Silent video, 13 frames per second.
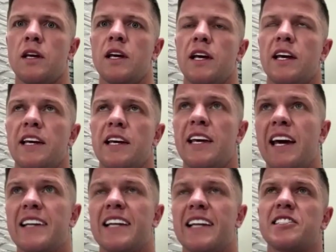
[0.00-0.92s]
Yeah,
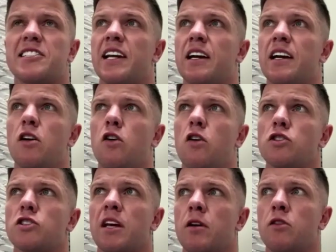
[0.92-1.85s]
that's it. And it all
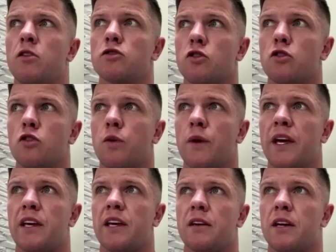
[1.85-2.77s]
just came around so
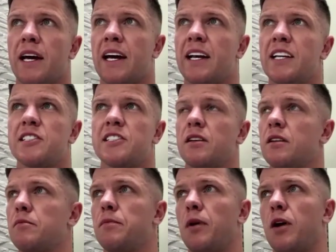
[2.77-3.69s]
quick. And listen,
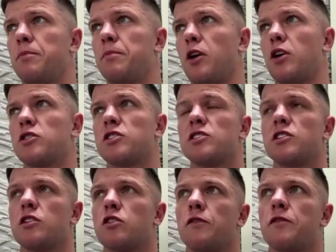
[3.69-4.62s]
boxing is a
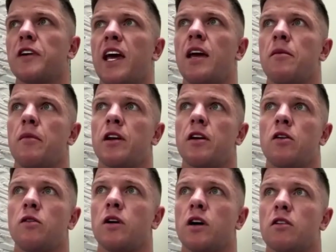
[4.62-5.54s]
tough game,
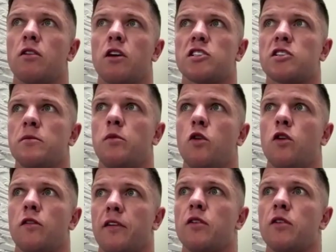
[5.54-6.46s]
across the board
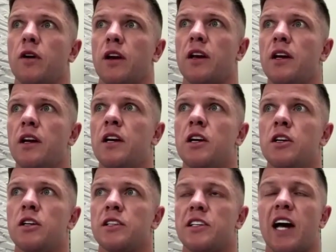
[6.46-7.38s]
for everyone.
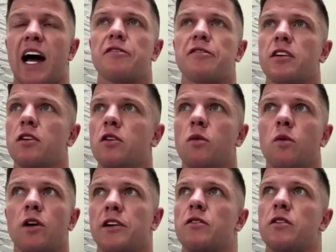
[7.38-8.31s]
You have to know why
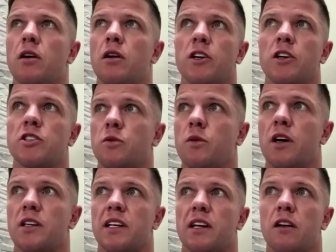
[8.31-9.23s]
you're doing it and what you
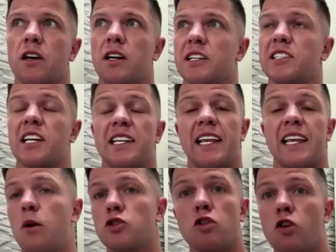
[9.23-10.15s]
want. And like I said, that
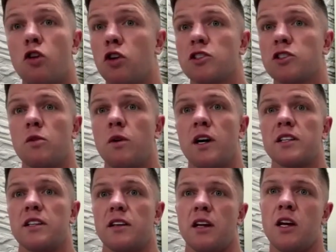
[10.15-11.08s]
was all I
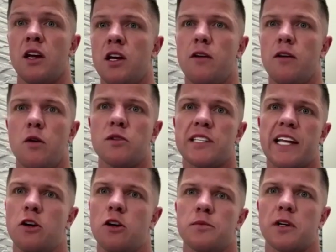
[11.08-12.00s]
wanted. If I was to hang
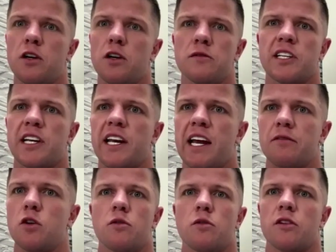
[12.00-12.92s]
up the gloves today, I'd have
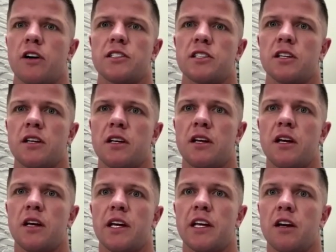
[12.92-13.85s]
no regrets.
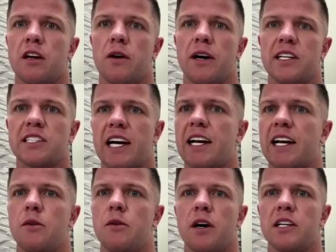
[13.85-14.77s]
Exactly
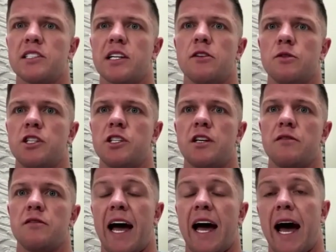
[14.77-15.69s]
what I set out to
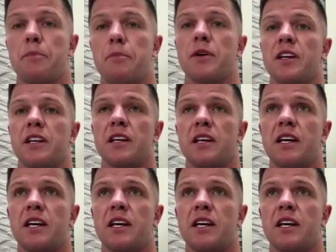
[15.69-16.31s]
achieve happened.